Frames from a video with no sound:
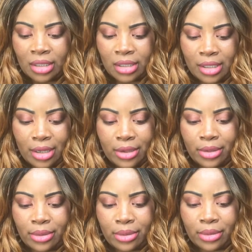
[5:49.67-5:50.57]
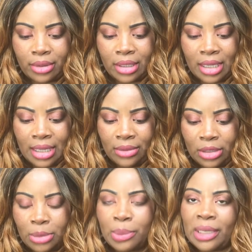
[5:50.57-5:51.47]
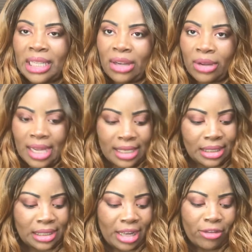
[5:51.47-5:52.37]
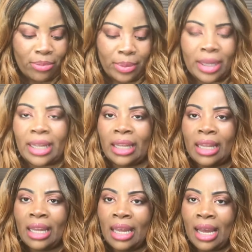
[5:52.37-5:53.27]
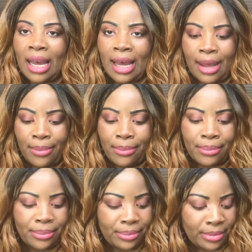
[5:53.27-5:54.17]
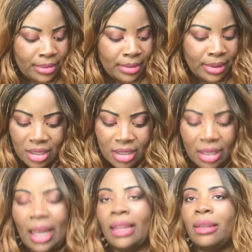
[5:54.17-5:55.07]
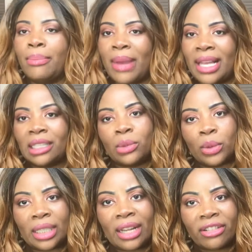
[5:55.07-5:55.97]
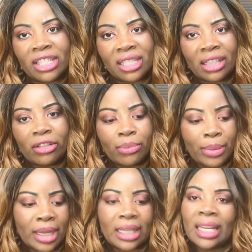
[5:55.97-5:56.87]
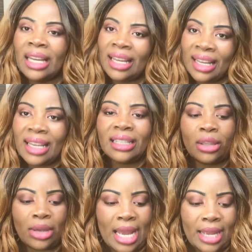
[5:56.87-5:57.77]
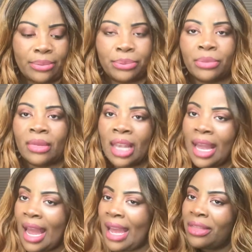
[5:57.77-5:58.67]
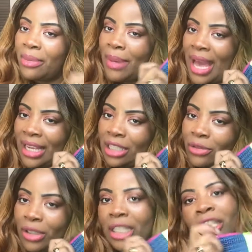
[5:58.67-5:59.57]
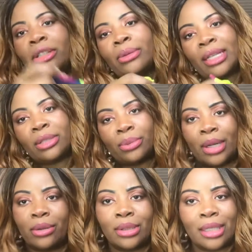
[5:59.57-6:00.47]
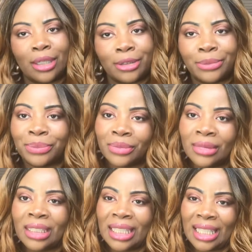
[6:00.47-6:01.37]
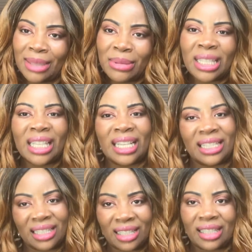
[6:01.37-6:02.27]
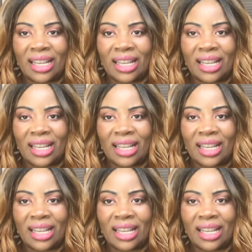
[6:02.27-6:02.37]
So it's pretty okay stuff, but um, not the best one I received, but it's okay. And the bag is really cute as well. So Ipsy gets a